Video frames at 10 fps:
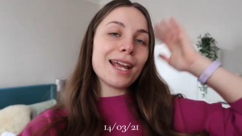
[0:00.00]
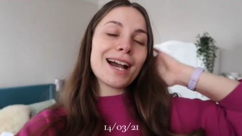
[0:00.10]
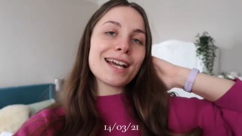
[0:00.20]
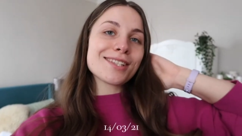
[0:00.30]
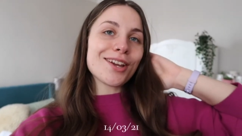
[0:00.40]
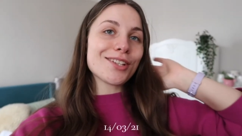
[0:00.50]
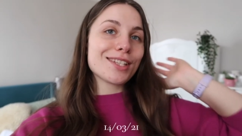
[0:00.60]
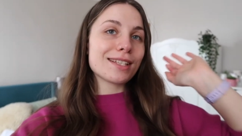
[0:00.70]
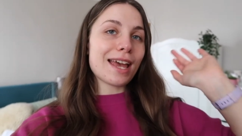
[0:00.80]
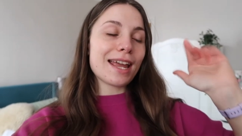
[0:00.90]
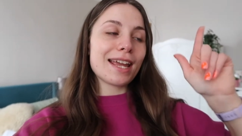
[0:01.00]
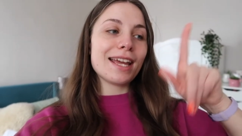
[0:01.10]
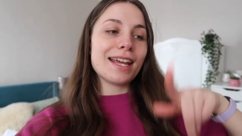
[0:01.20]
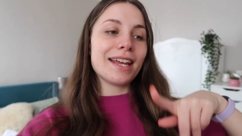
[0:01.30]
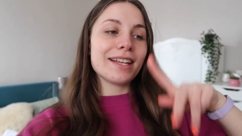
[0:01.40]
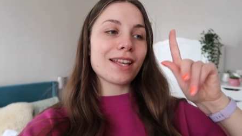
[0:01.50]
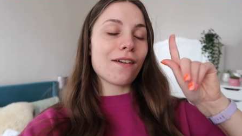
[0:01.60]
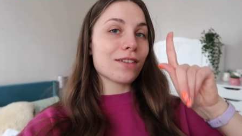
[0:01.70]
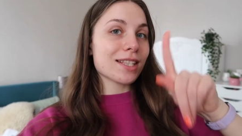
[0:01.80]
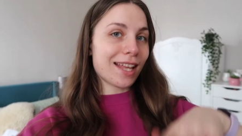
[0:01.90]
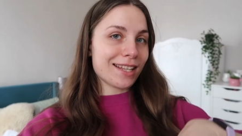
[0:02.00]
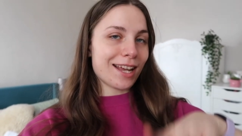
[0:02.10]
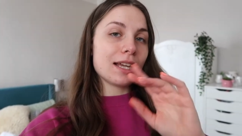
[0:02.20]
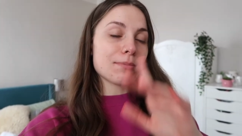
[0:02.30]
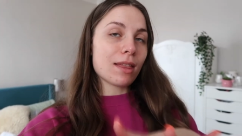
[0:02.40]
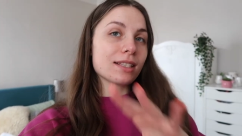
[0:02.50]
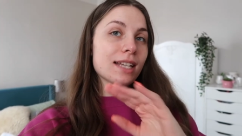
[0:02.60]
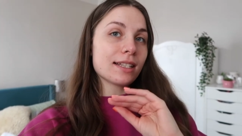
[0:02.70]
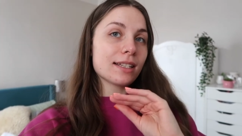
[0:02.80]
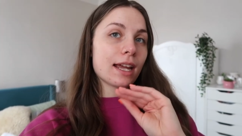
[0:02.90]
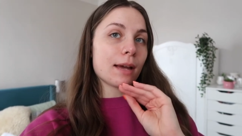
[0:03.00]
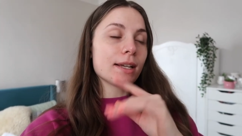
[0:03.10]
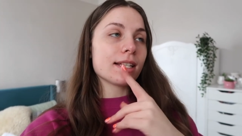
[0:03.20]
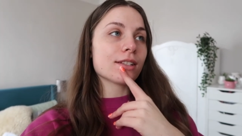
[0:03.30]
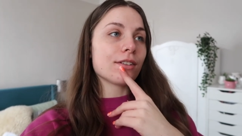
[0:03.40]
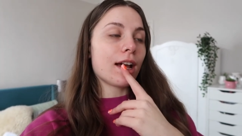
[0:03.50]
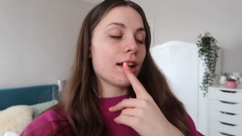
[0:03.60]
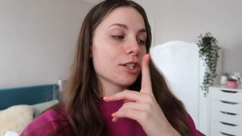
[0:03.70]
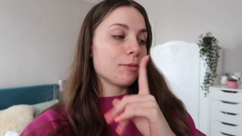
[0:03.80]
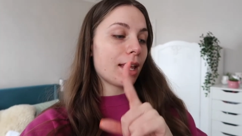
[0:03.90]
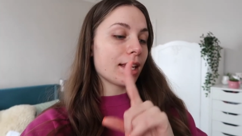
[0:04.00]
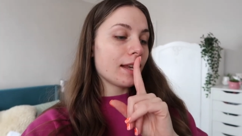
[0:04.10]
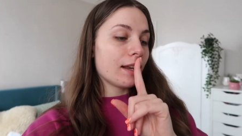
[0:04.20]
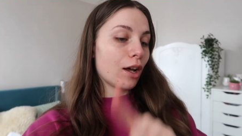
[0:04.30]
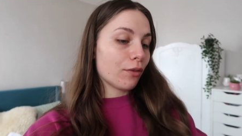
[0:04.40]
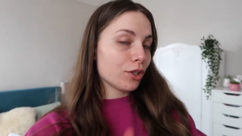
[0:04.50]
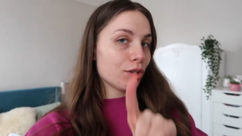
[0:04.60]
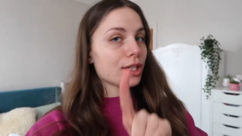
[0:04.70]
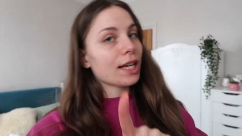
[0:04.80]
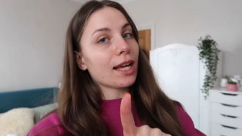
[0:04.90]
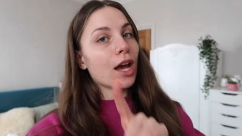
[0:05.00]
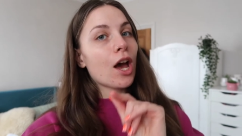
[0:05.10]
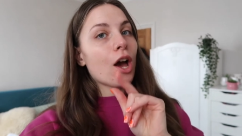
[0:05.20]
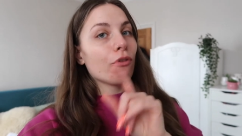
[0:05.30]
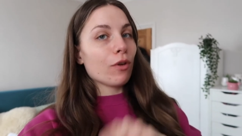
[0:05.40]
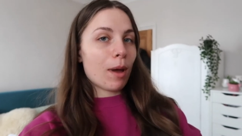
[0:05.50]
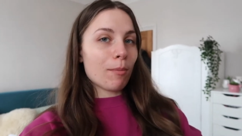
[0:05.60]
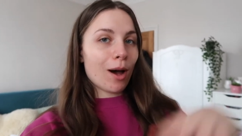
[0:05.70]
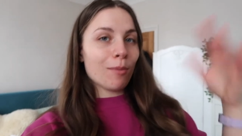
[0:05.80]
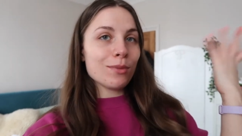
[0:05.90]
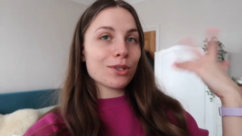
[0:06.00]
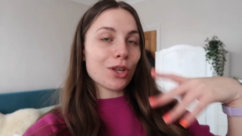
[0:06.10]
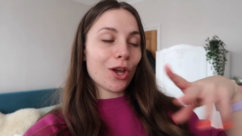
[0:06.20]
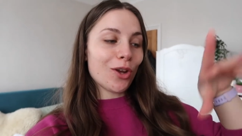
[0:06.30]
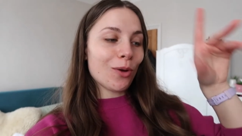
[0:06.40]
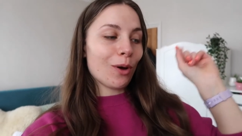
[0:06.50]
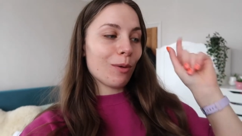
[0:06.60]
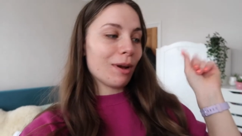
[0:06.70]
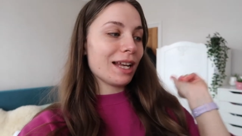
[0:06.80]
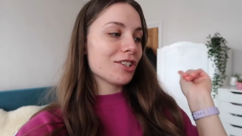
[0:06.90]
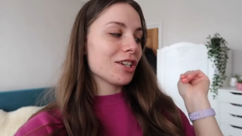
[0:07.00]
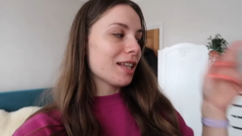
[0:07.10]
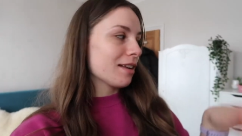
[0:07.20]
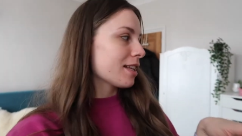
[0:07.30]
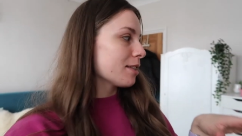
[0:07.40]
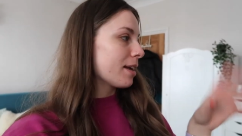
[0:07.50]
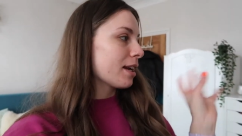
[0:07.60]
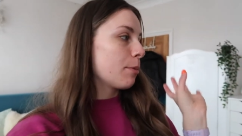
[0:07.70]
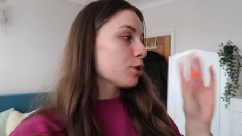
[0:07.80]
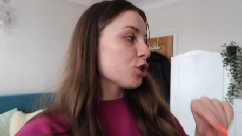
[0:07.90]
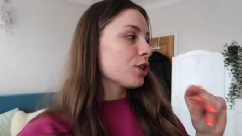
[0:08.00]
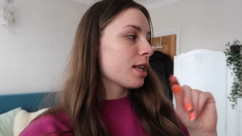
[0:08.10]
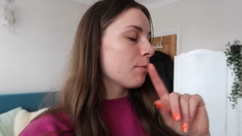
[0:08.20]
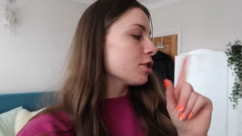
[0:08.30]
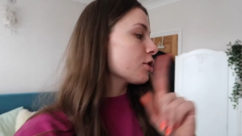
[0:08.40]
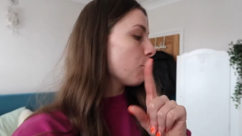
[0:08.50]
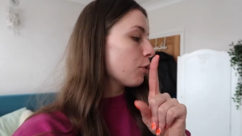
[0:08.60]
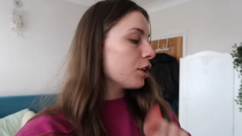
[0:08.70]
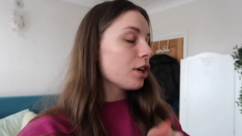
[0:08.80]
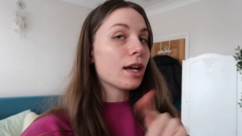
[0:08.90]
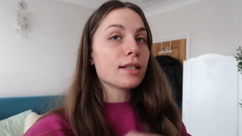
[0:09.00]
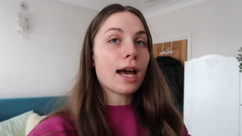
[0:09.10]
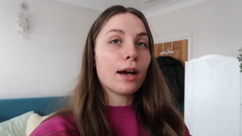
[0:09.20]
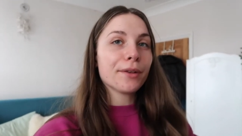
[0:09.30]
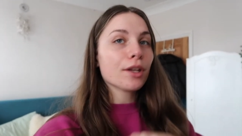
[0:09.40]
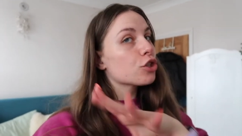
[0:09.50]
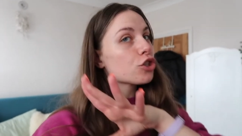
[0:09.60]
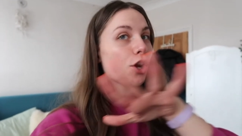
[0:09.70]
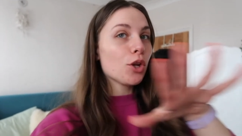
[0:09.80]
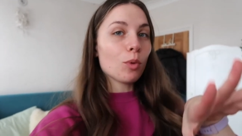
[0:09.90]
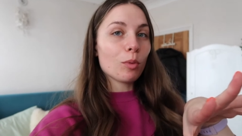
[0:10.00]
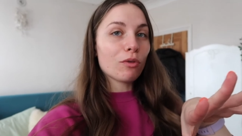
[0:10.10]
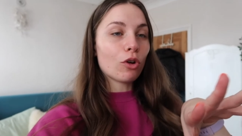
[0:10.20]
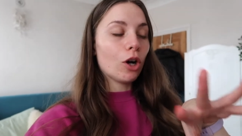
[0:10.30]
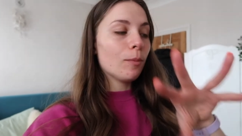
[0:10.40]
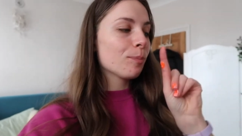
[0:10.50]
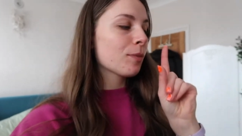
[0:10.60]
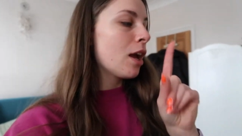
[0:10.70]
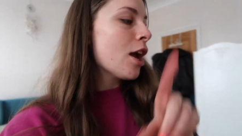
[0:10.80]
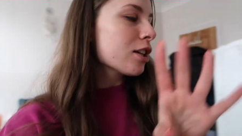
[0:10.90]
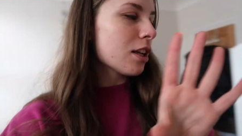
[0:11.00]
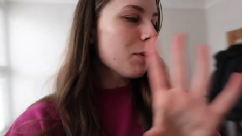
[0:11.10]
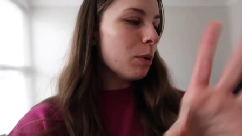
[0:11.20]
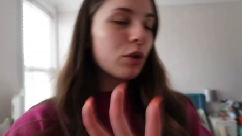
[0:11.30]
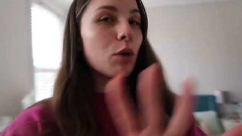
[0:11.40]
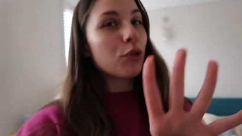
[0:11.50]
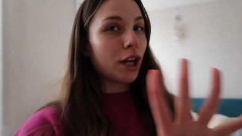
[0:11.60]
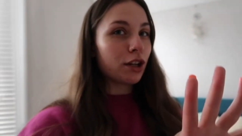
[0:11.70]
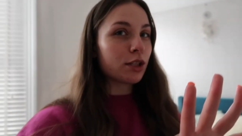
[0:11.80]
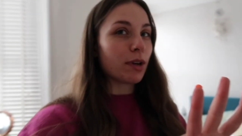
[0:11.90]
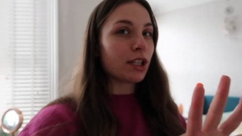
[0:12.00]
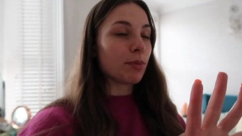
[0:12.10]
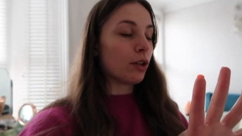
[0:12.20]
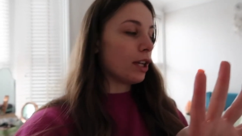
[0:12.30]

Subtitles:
Hey guys, so today is Sunday. It's Mother's Day today and my sister and I are actually making an afternoon tea for my mum. So we're literally downstairs making it. I was just doing a sandwich. So I'll bring you guys down, show you what we've got. Because I think we've got a pretty good spread, to be